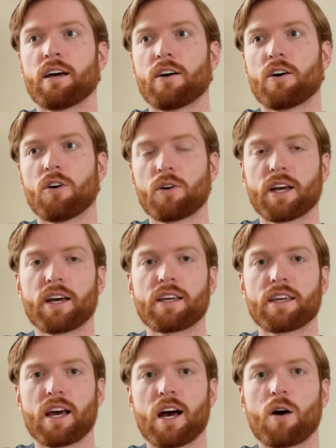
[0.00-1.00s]
okay,
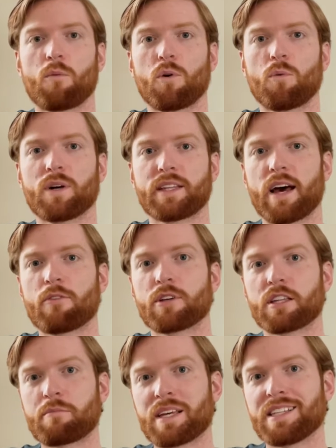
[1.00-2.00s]
yeah, well, what that
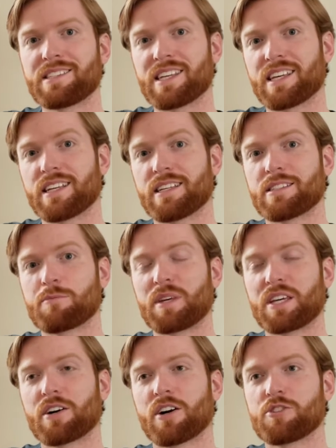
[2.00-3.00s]
really means is
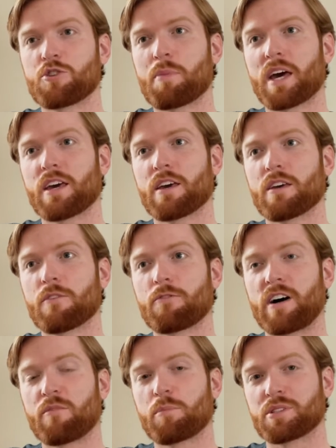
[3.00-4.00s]
because you pay
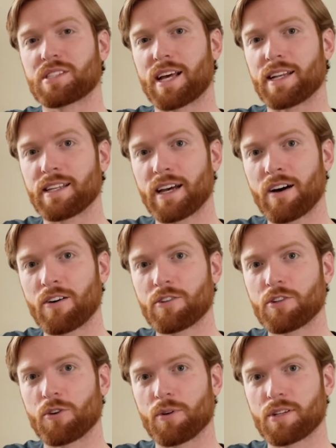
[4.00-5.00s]
5% down,
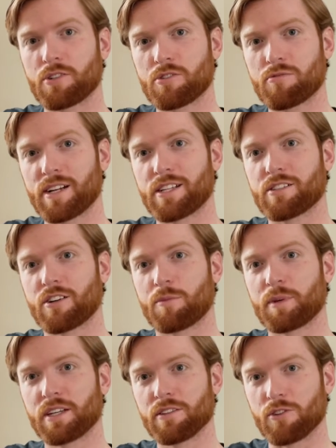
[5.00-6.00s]
your interest rate is going to
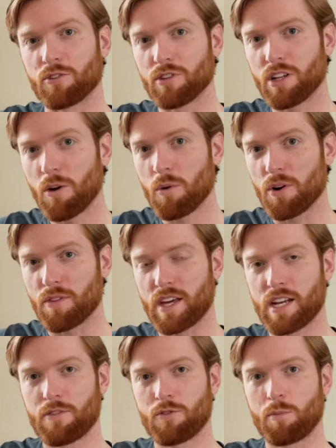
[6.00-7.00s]
be a little lower
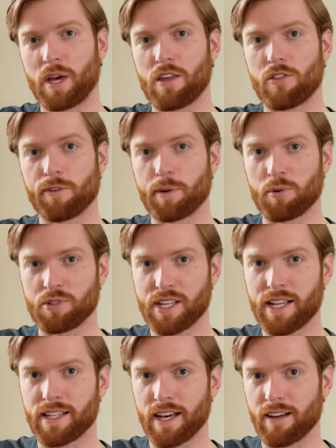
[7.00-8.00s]
than if you pay
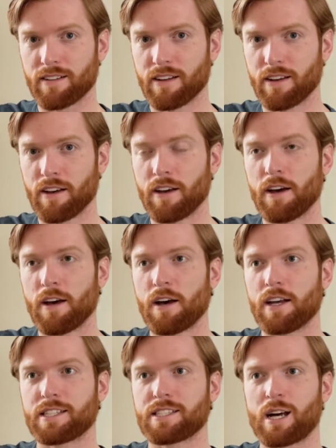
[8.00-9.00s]
3% down.
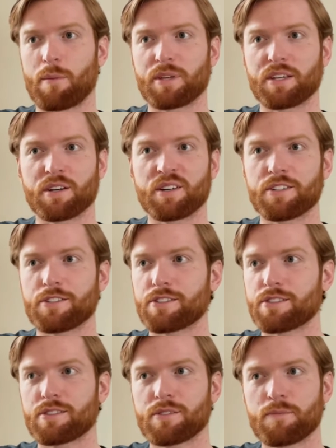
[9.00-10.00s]
It's not
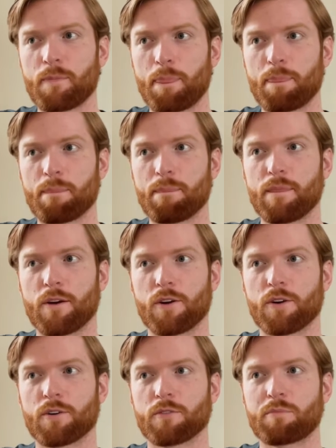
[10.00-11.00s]
because
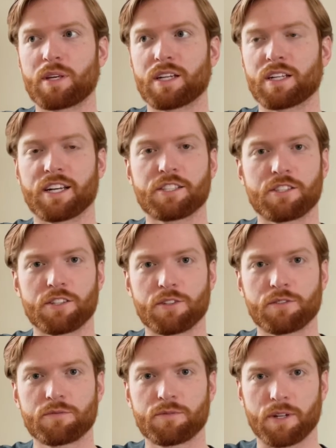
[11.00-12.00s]
they're being nice to you,
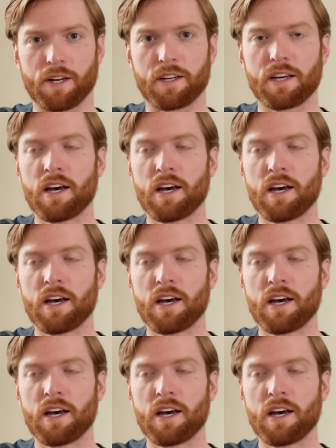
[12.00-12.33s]
okay?